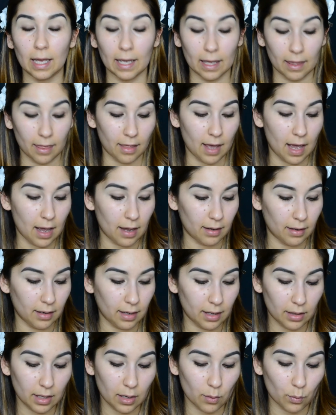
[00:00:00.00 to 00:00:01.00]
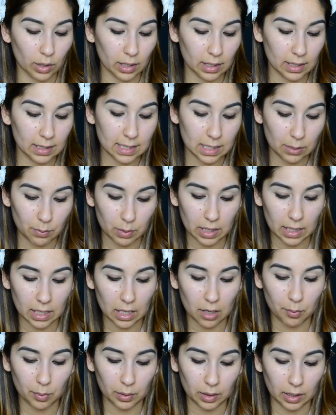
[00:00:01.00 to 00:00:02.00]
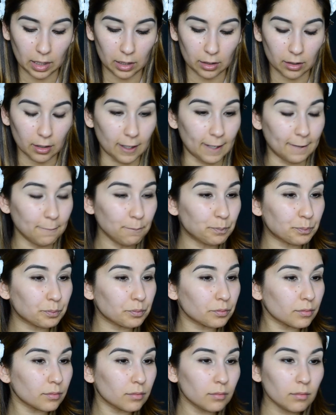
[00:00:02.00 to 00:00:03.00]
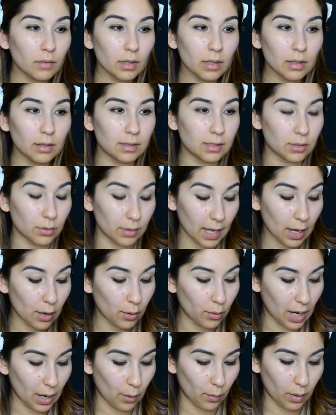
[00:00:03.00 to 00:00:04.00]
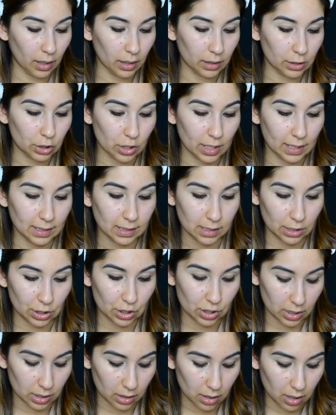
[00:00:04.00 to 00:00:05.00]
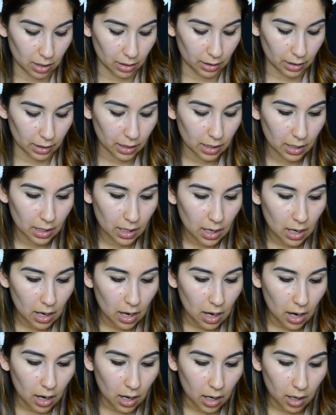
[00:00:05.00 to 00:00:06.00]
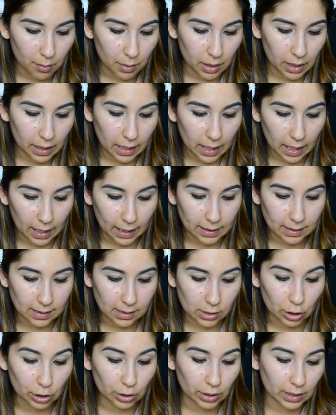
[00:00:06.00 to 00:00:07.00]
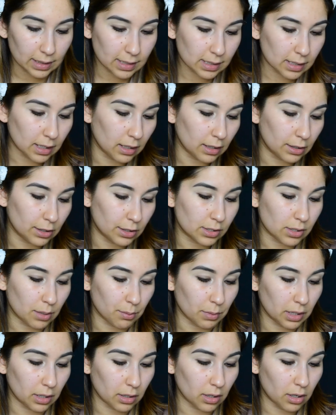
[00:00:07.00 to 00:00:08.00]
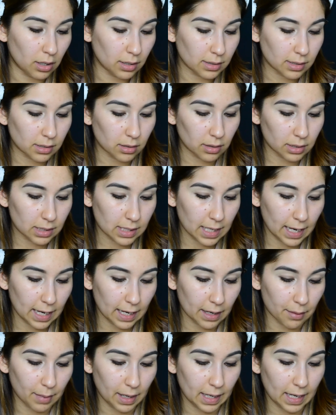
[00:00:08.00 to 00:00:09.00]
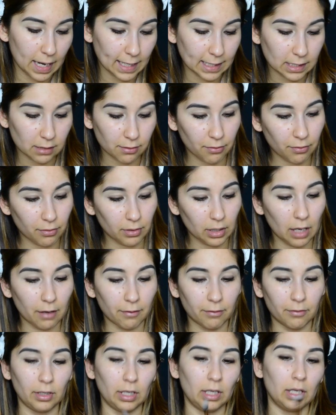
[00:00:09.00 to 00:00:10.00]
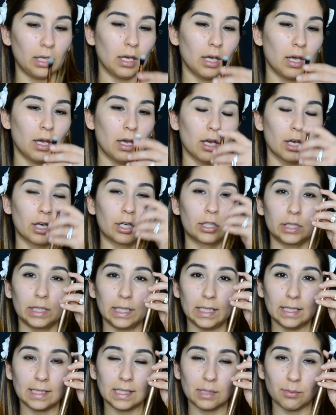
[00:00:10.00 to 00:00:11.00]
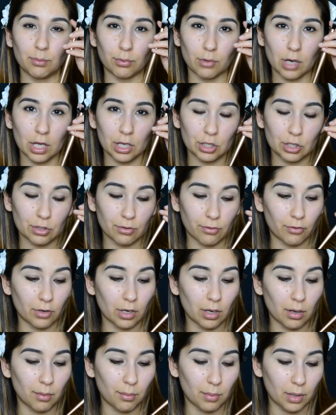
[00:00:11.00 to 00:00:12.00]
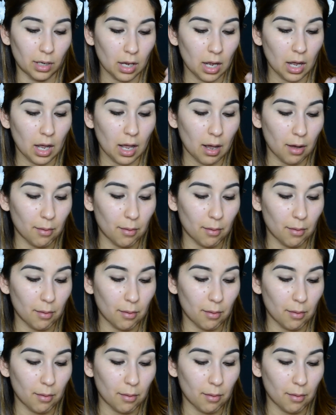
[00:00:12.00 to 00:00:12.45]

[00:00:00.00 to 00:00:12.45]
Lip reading: like that. And then we're gonna deepen it up later on. So now I want a transition color, a nice crease color. So I'm gonna also take my nice fluffy crease brush from